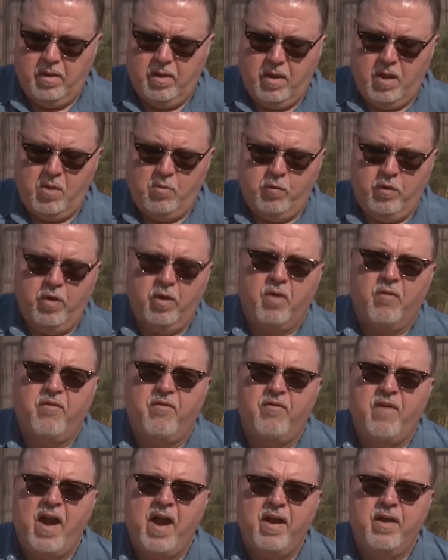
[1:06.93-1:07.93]
And we're gonna
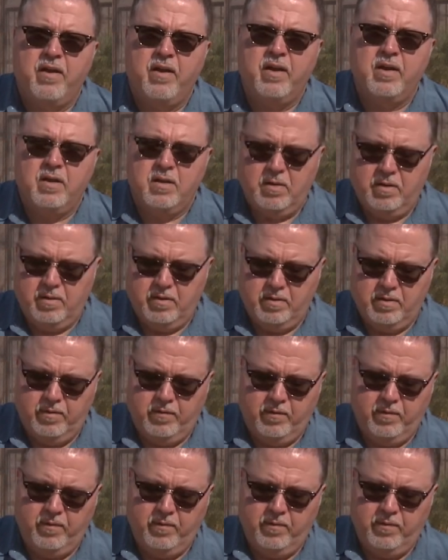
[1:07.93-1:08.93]
fire it.
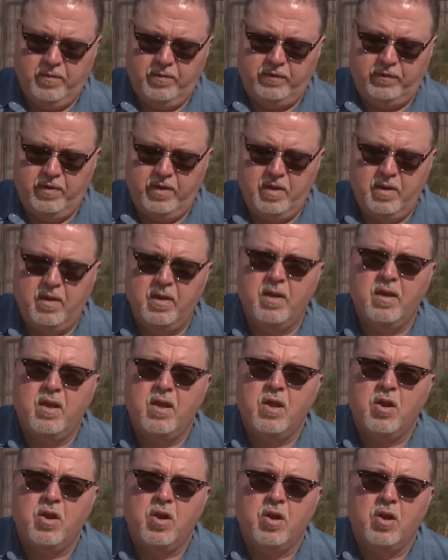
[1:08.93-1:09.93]
See?
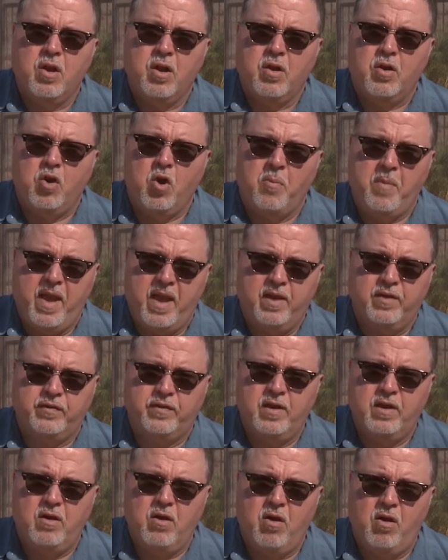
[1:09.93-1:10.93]
No
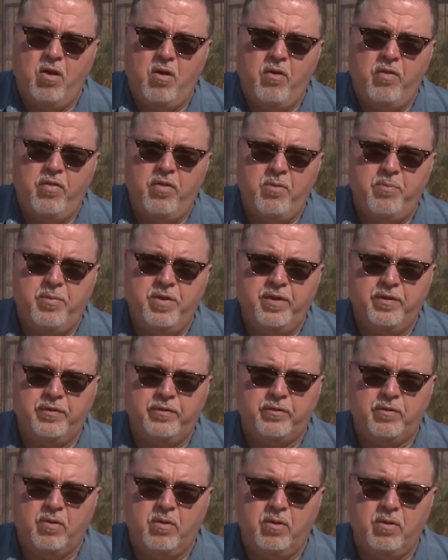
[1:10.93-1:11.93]
magazine on the
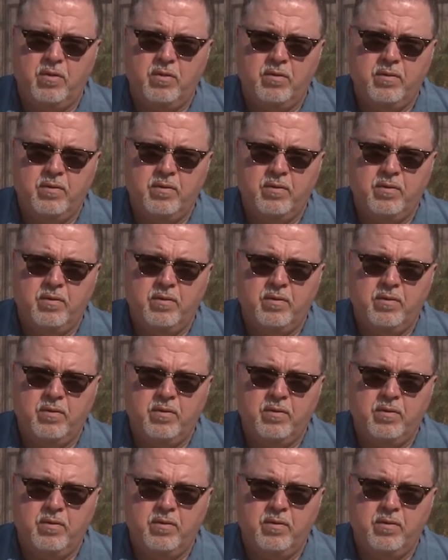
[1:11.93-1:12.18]
pistol.